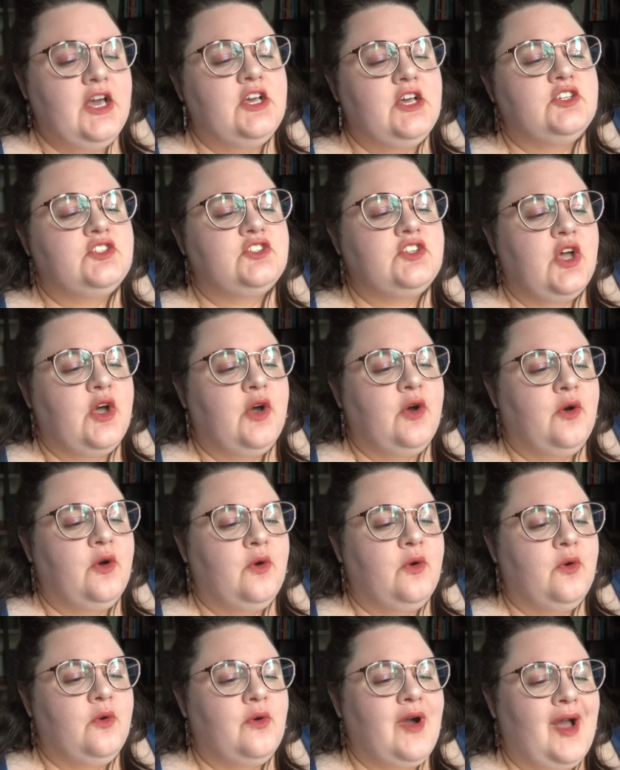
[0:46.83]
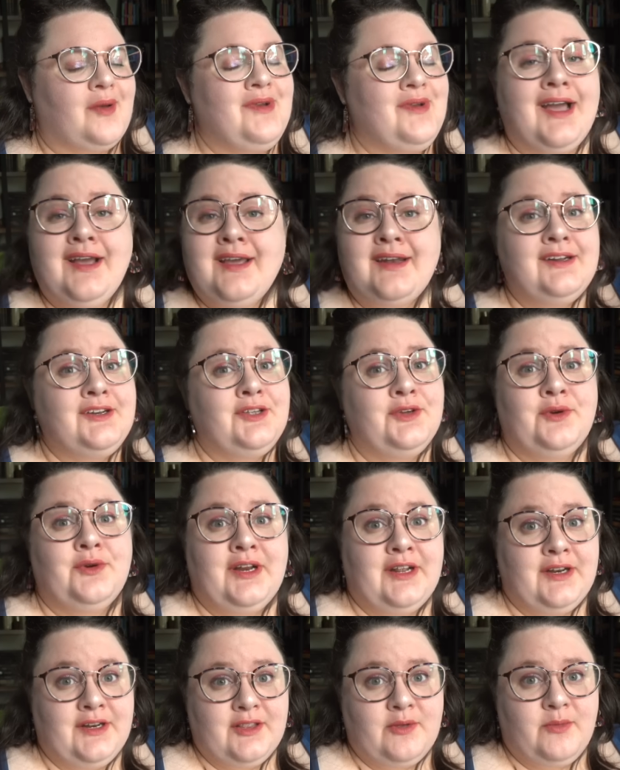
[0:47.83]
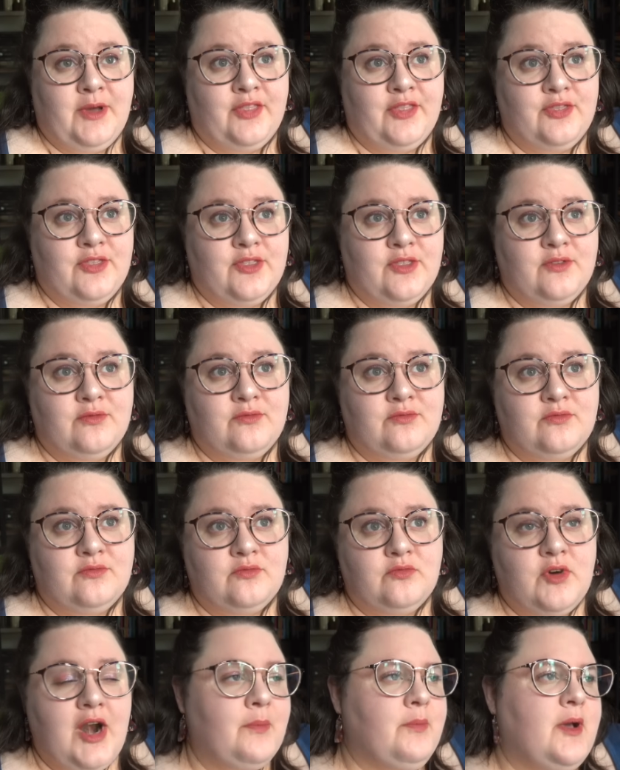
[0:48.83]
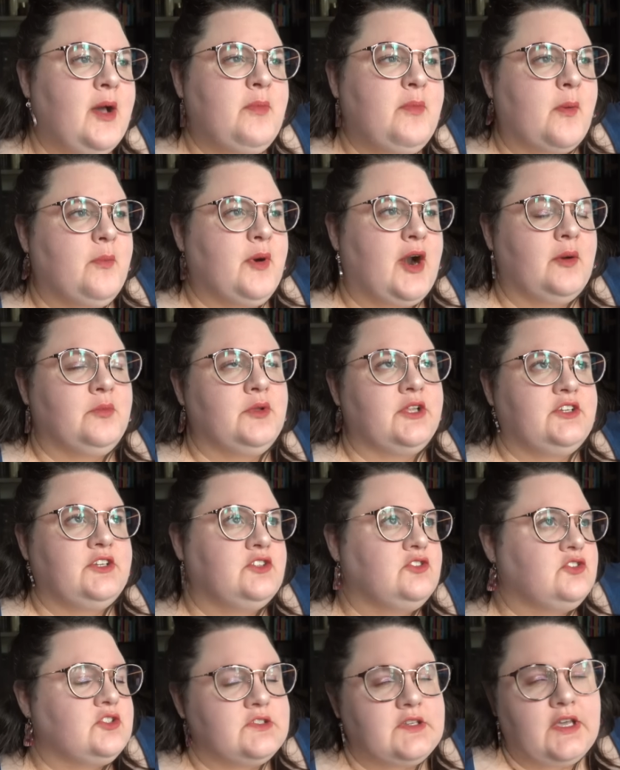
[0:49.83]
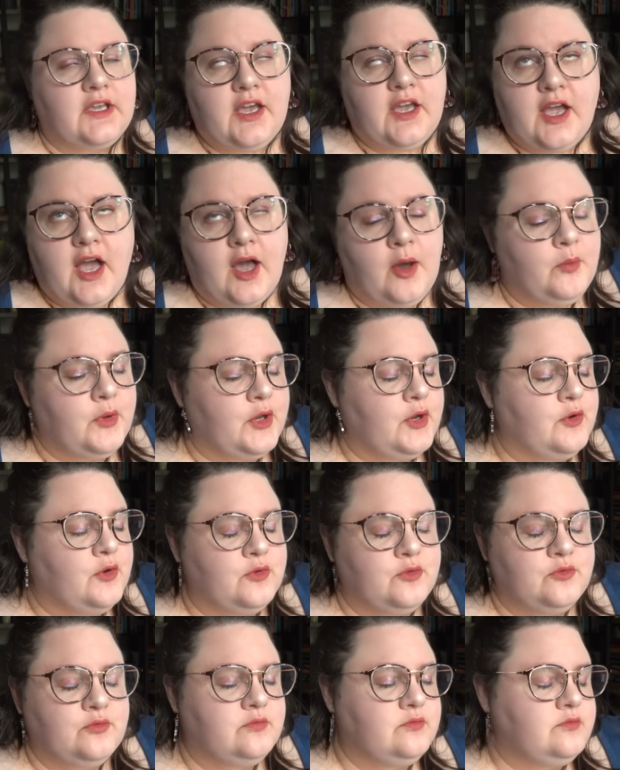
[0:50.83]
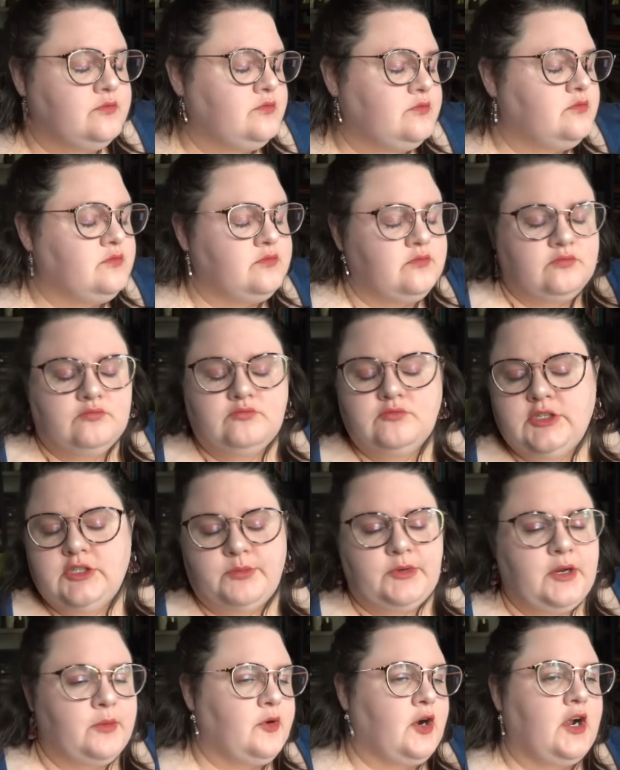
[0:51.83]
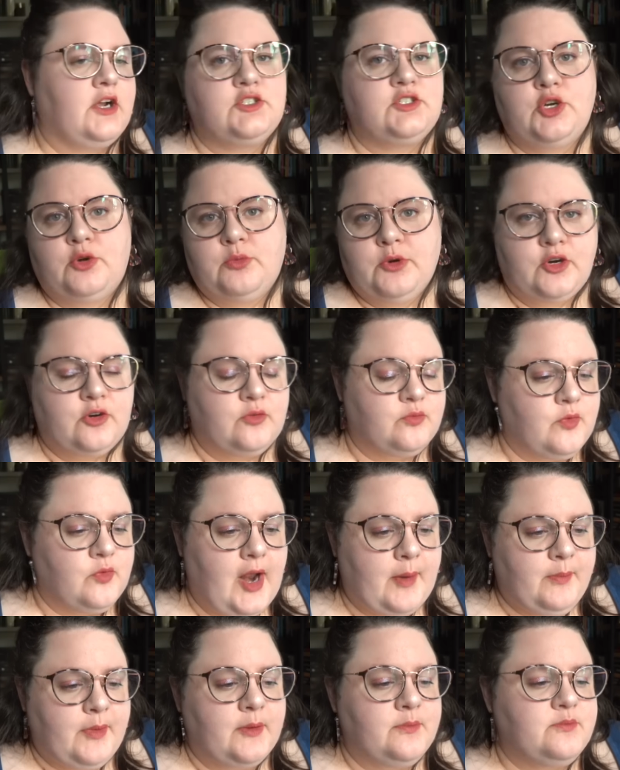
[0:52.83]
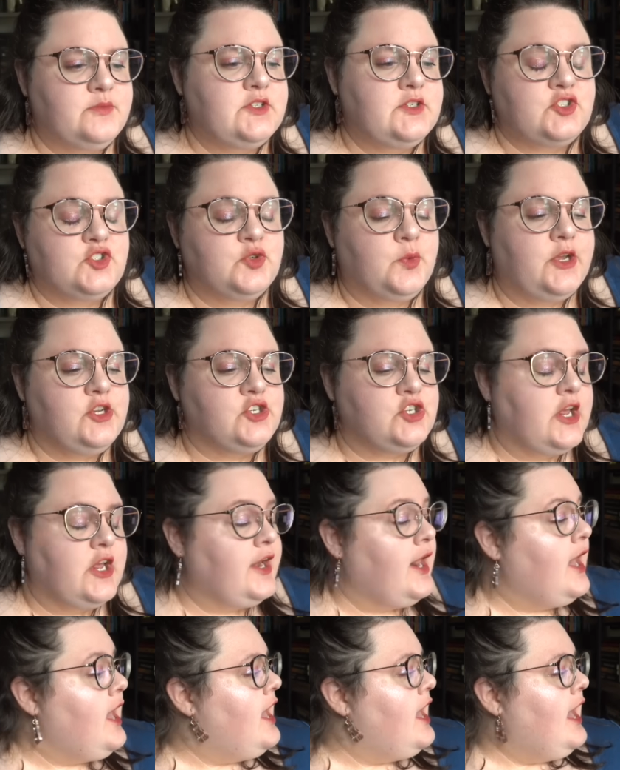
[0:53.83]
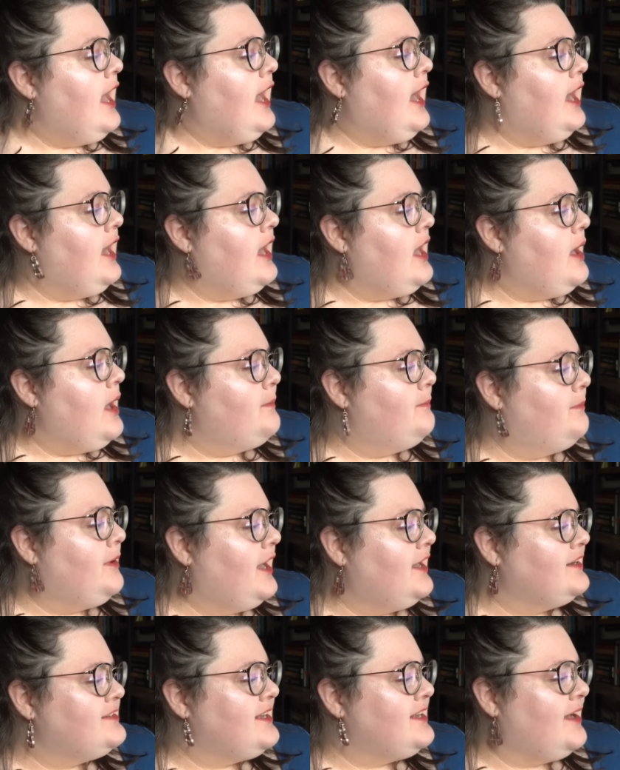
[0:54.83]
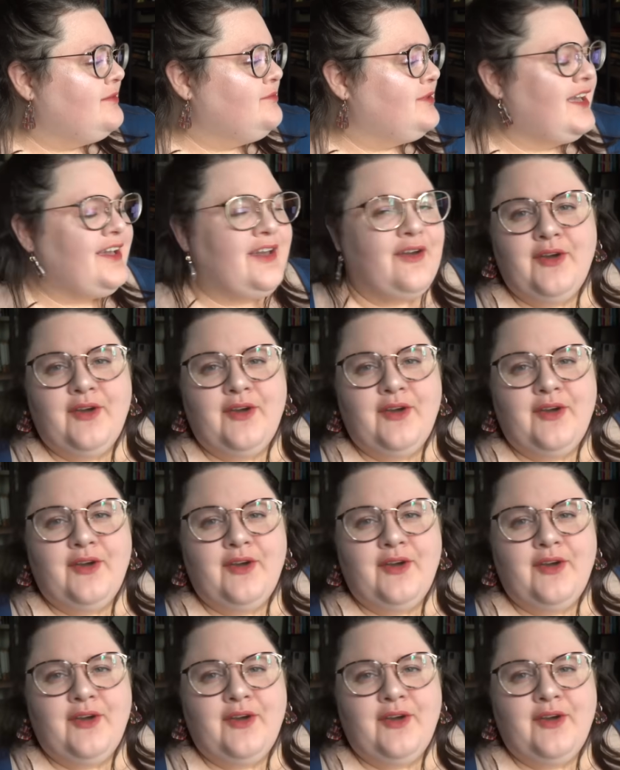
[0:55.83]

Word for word: so I'm not going to do an end of the month wrap up. I'll probably do just like a combo September October wrap up situation. Uh, but I'm like,